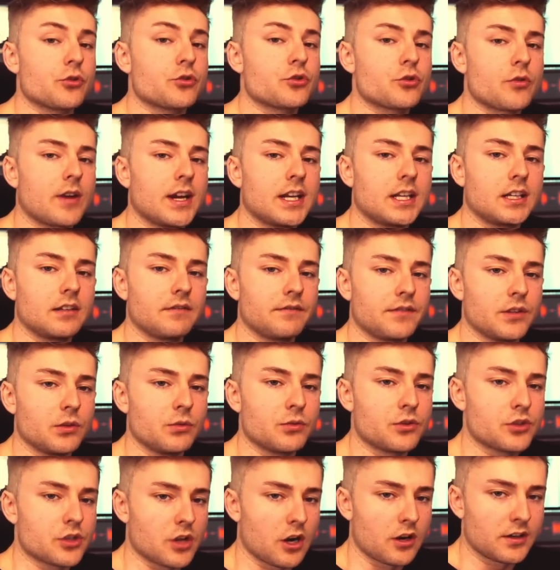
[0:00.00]

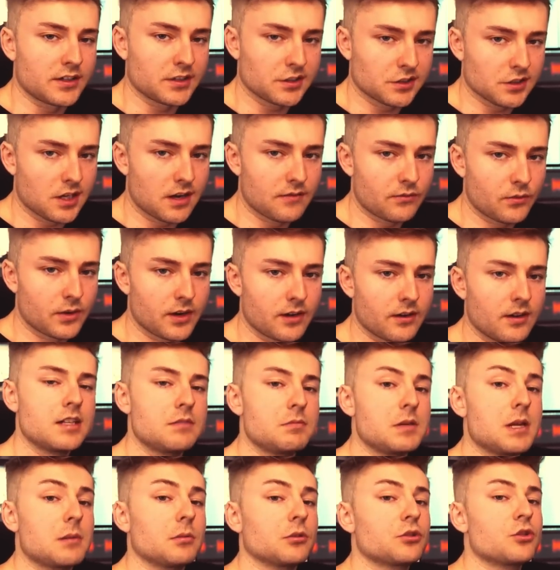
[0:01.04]
TradingView charting software to
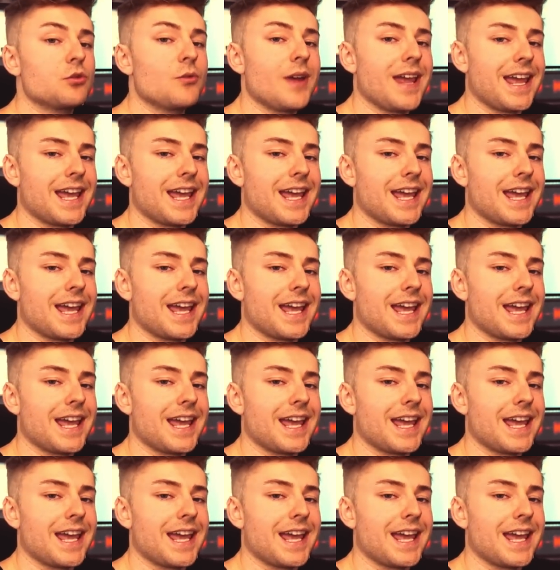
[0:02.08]
be able to